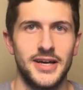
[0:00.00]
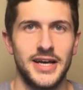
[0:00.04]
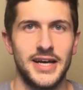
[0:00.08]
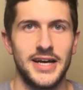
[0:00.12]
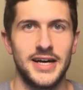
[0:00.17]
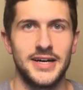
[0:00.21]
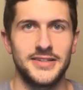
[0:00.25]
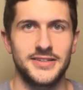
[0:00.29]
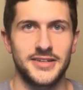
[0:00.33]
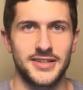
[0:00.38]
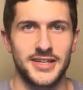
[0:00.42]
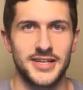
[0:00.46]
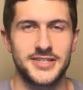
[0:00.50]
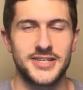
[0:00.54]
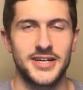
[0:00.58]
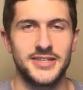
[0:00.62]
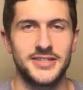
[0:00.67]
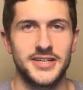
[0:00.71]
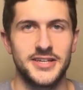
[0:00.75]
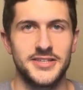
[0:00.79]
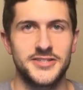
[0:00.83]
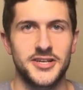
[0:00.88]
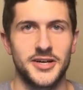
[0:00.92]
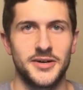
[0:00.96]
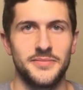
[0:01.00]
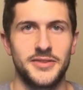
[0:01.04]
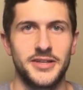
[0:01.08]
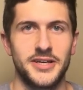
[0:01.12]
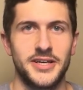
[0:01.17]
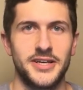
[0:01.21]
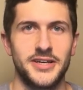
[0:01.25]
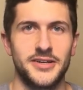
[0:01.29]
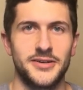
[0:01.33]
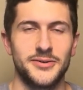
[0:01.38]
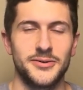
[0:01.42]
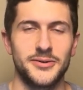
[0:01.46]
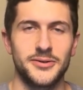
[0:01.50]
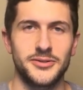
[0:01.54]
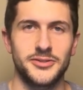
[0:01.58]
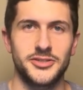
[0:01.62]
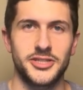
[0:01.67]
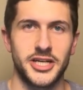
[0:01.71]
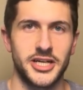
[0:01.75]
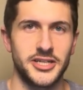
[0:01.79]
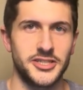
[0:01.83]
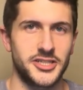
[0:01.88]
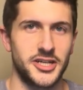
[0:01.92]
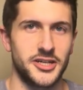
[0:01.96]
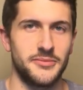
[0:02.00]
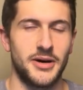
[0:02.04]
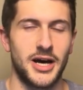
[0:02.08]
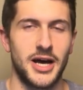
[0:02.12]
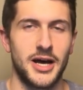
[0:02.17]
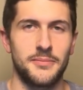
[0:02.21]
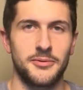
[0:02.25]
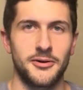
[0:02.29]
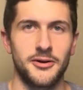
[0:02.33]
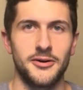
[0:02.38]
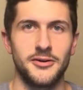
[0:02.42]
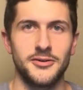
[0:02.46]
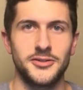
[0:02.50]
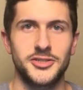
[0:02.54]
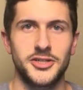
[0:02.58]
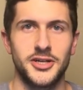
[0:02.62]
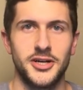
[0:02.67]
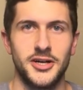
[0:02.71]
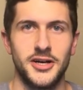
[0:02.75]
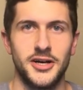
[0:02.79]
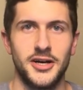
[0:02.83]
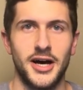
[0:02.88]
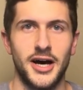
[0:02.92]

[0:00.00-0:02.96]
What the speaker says: And unless I did something or changed up my approach,